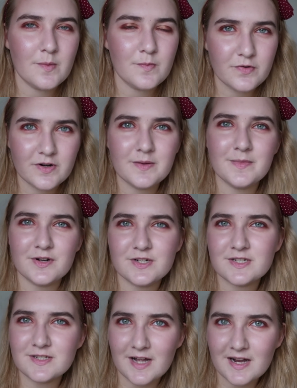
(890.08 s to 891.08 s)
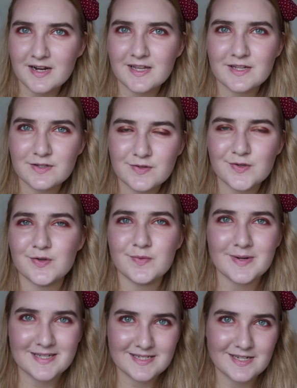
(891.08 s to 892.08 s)
pretty much exactly to
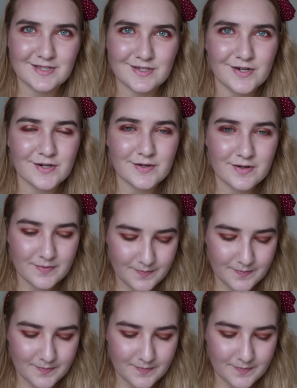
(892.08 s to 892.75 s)
my skin tone.